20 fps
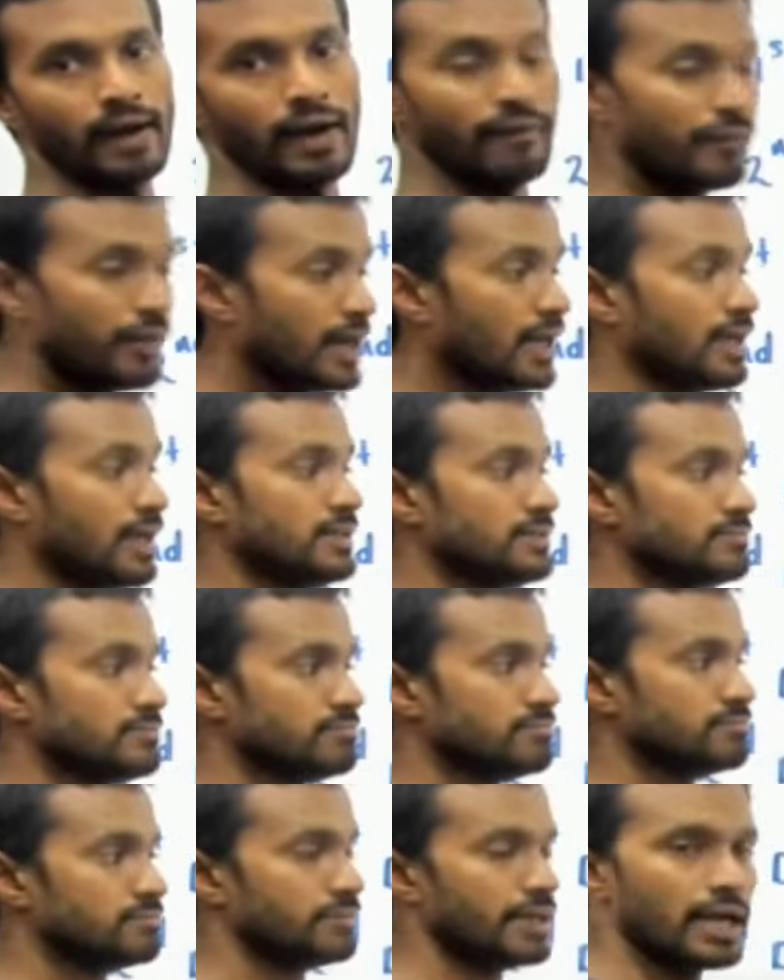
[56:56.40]
And
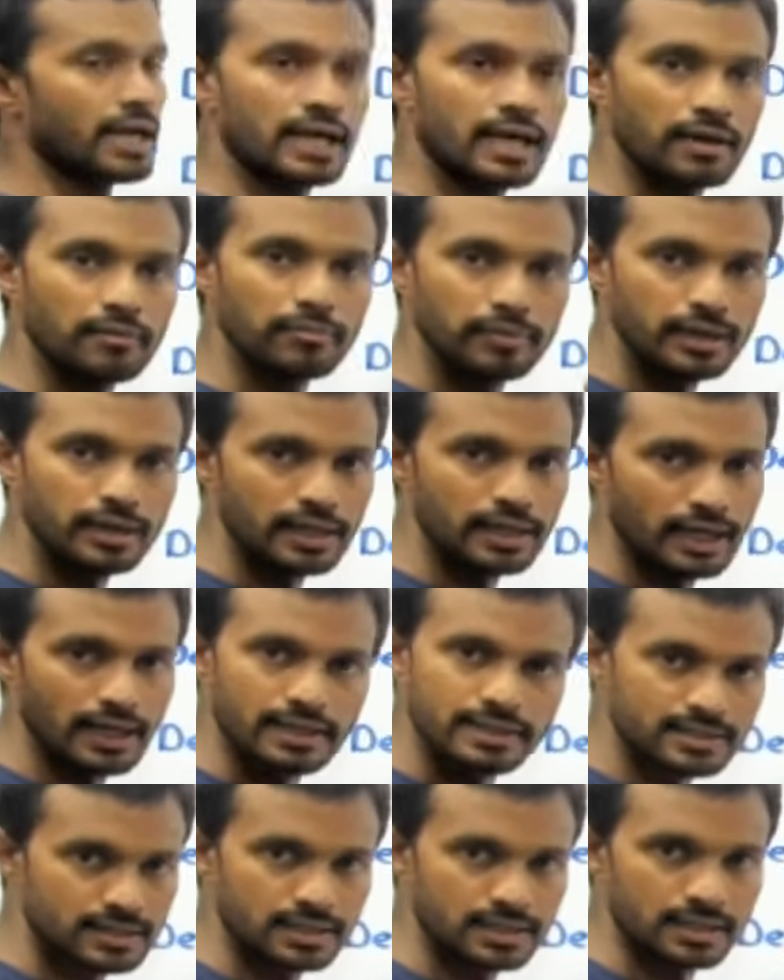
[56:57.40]
then there can be
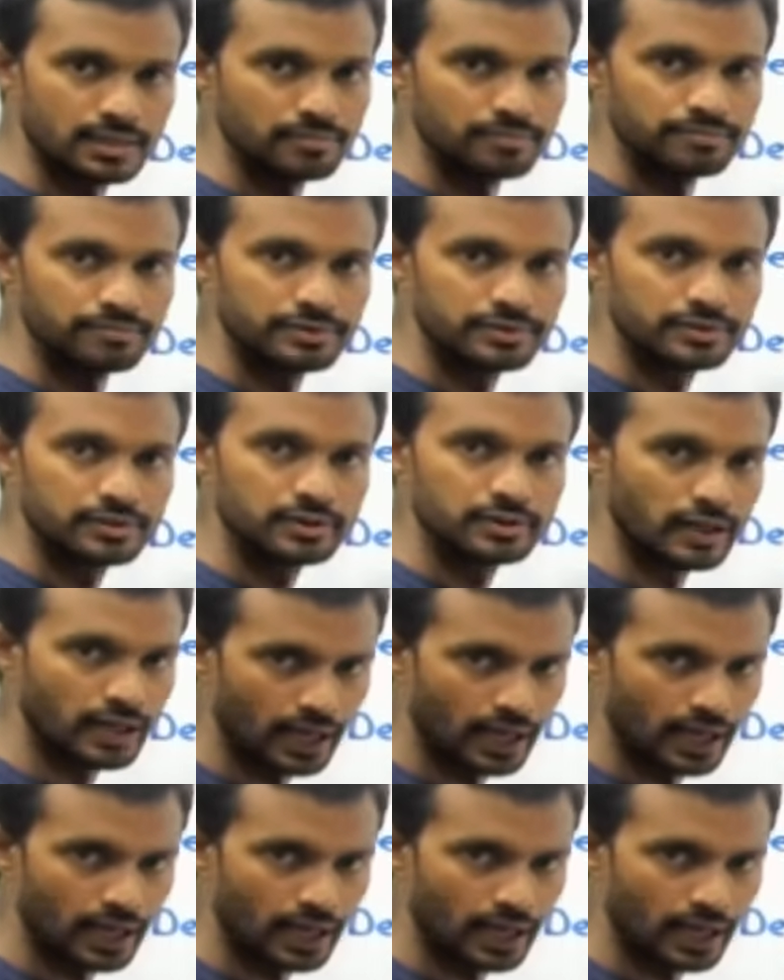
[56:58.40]
x terms